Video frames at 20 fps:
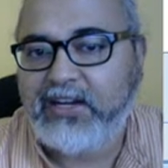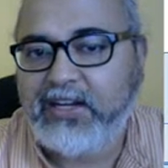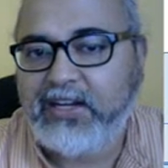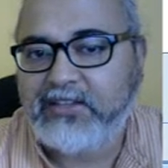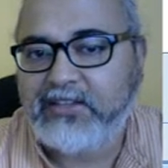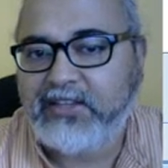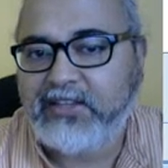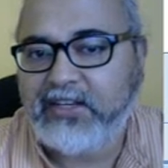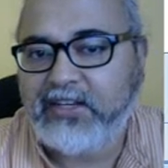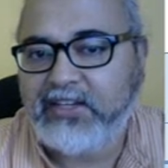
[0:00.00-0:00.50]

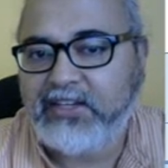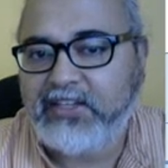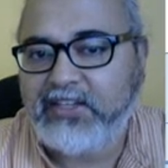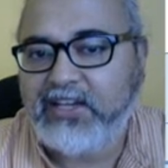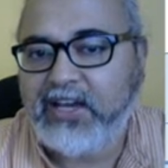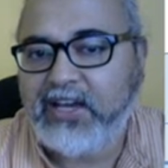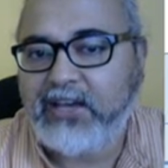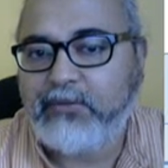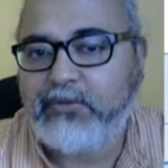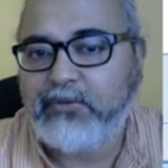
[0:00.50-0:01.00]
last, then
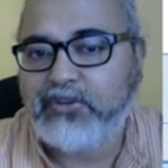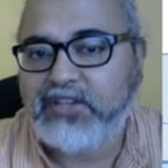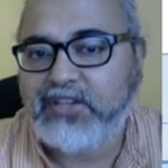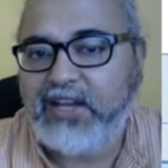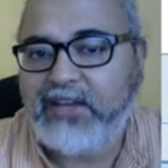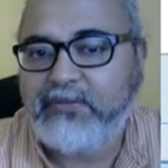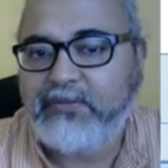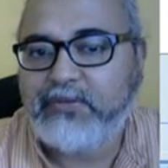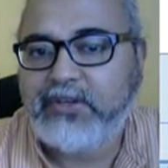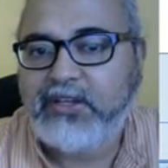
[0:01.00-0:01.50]
EI was
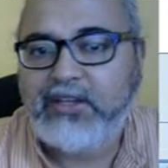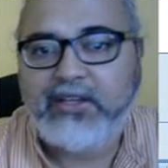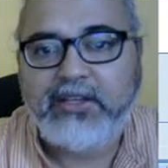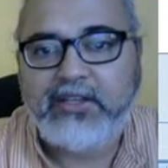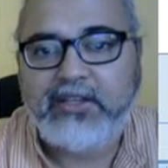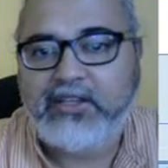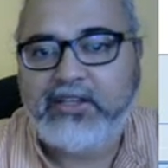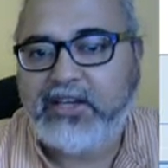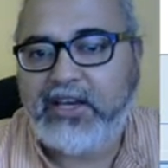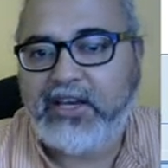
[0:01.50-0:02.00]
left.
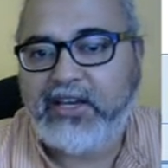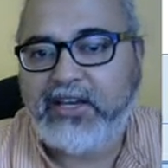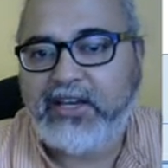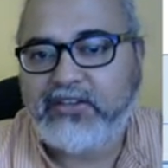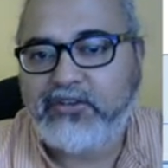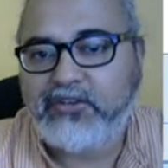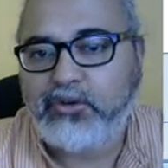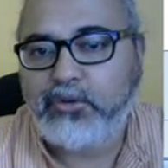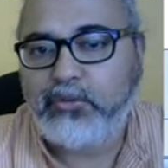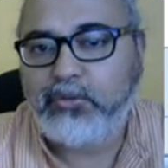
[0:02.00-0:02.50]
EI
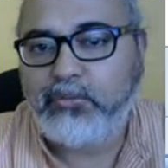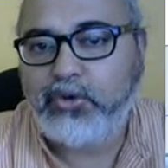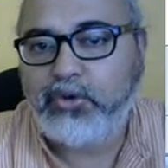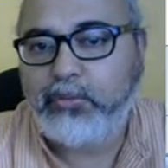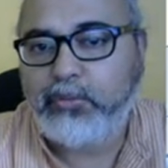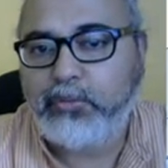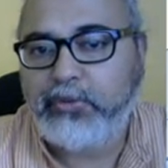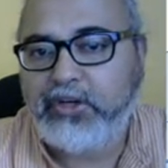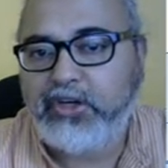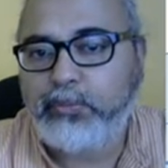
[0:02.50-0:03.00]
has
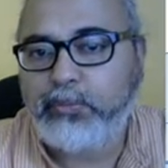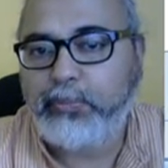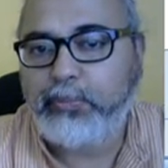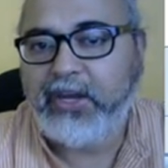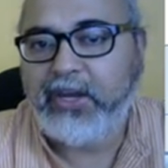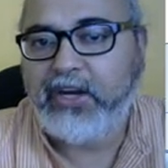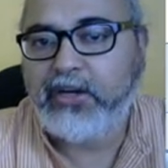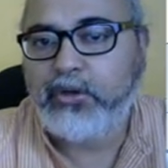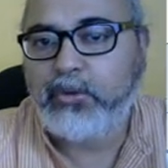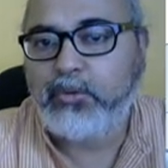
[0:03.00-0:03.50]
nobody to
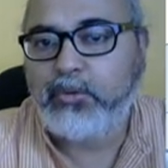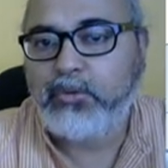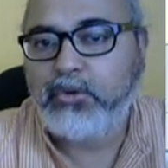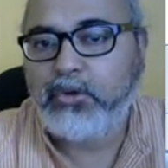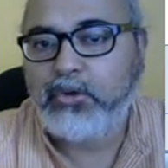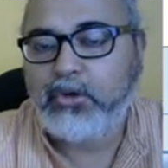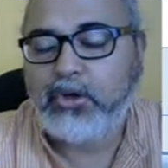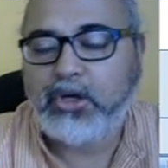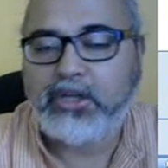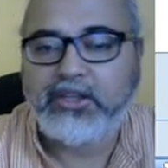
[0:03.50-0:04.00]
pair to
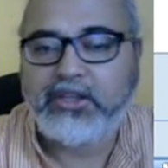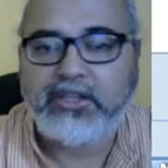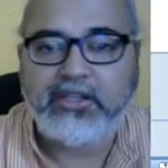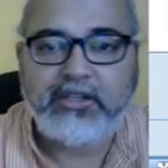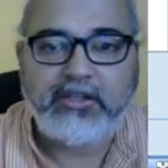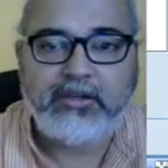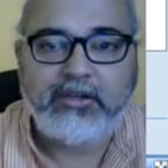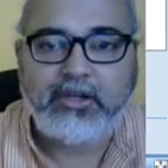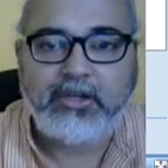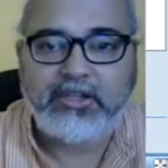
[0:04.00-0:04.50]
on
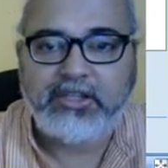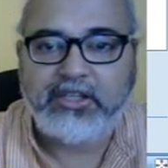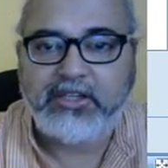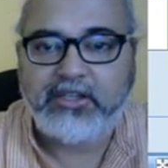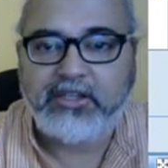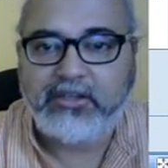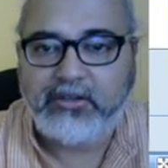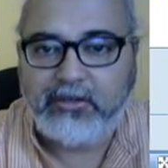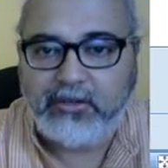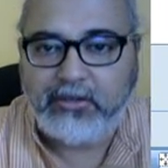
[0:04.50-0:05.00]

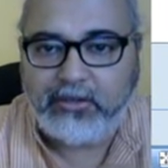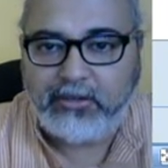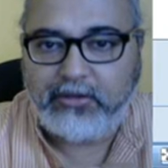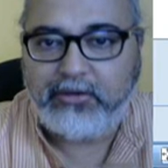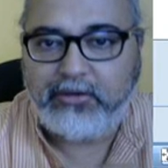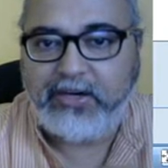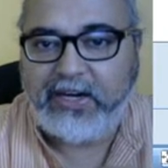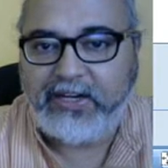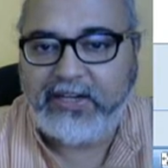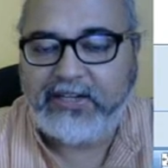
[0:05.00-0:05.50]
the
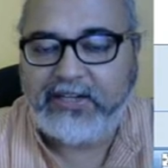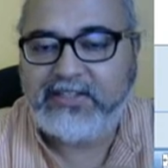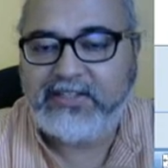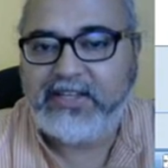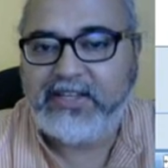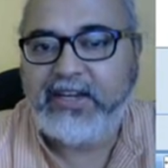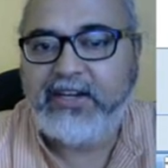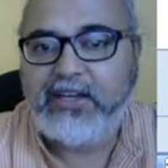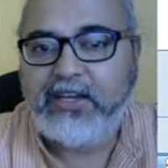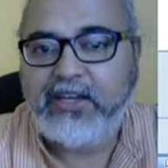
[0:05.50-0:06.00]
right hand
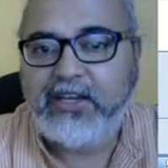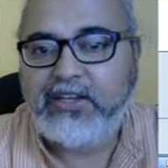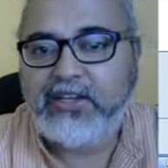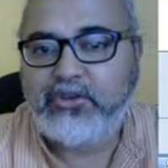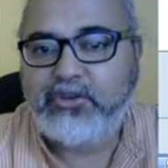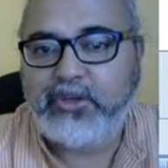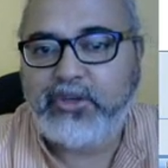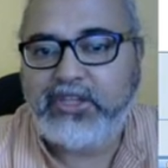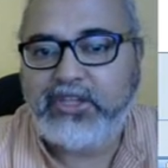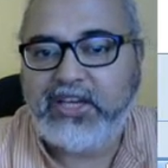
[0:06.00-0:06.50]
side,
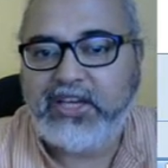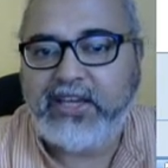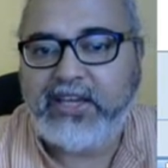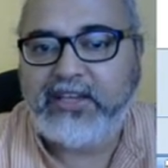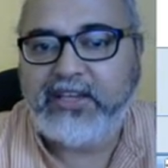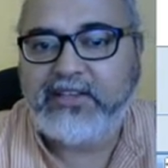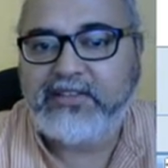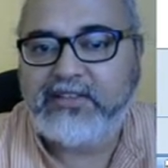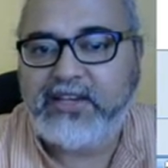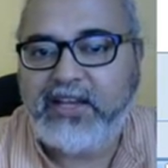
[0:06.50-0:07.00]
so EI
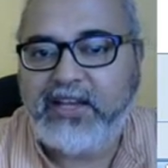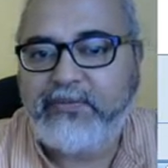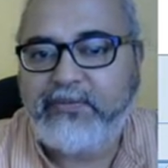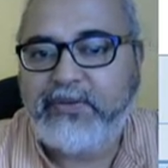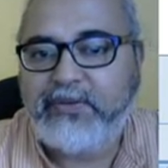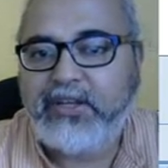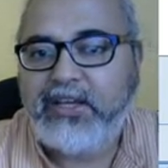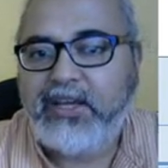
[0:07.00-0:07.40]
is left,